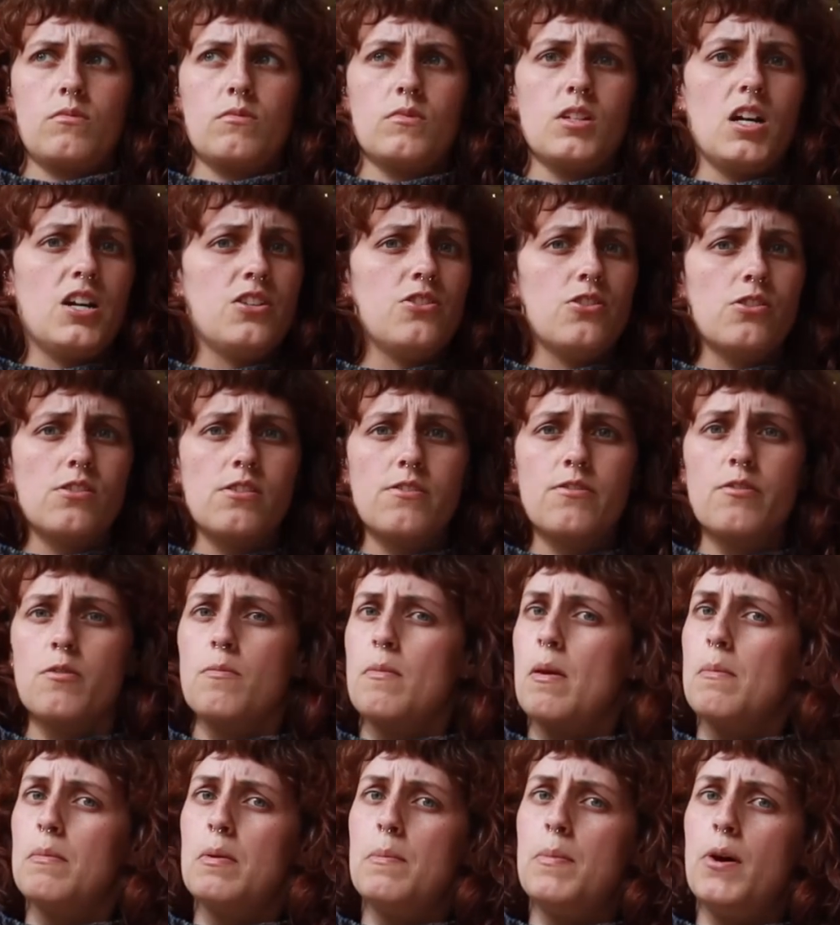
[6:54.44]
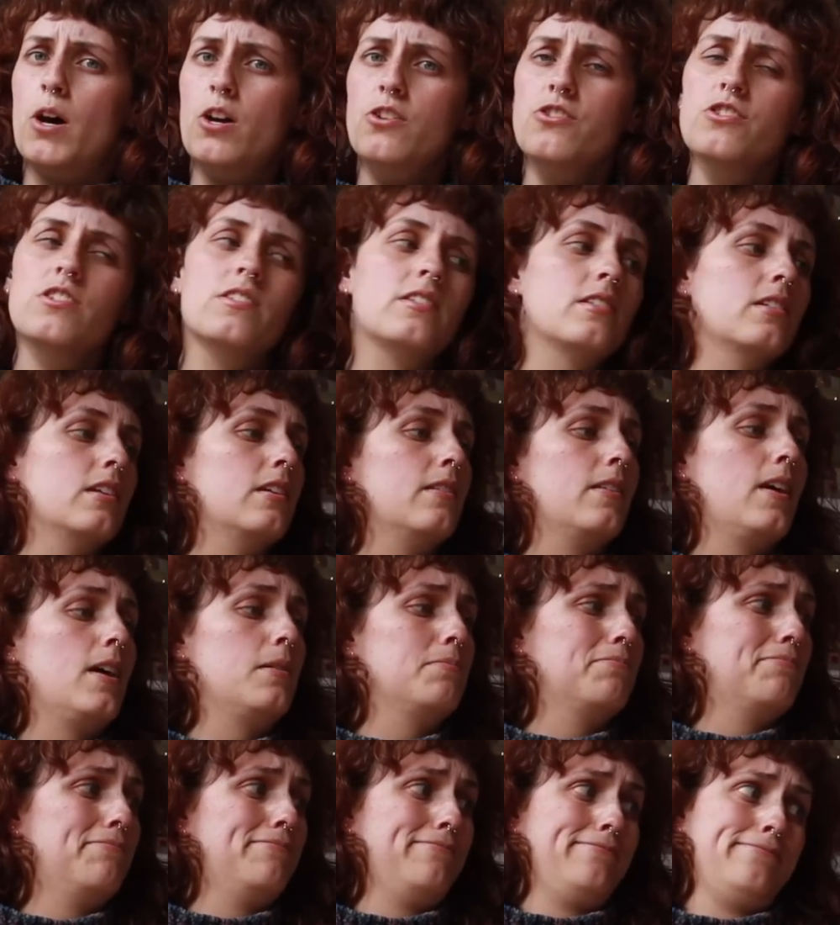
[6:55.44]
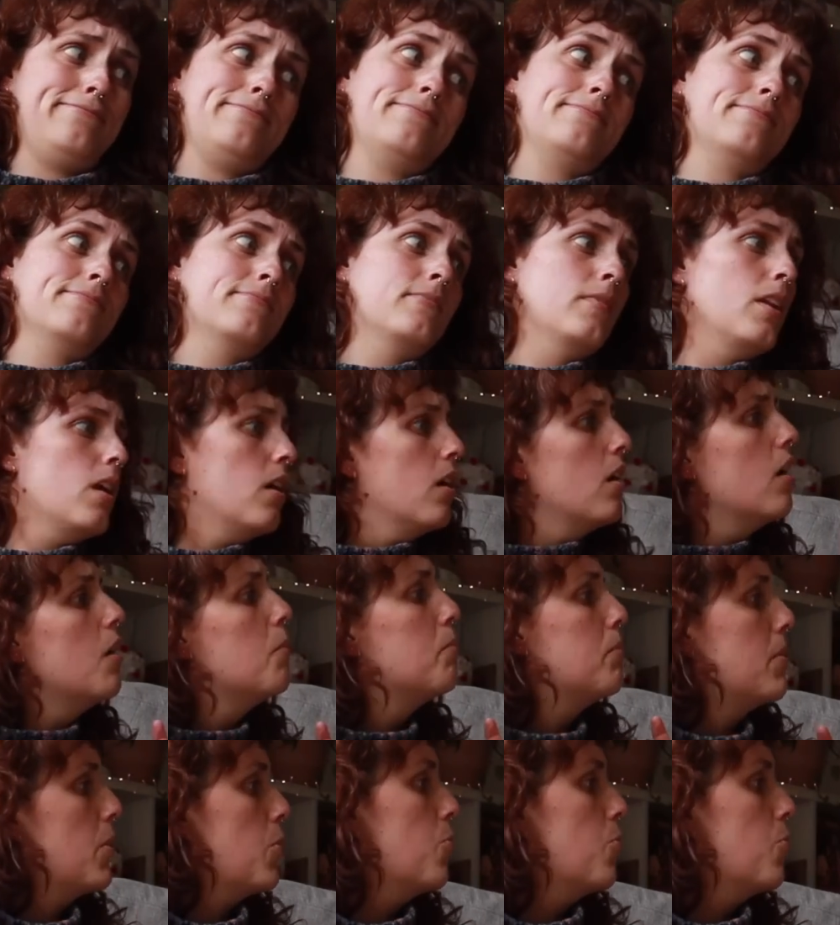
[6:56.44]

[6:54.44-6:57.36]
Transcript: I don't even remember purchasing that. But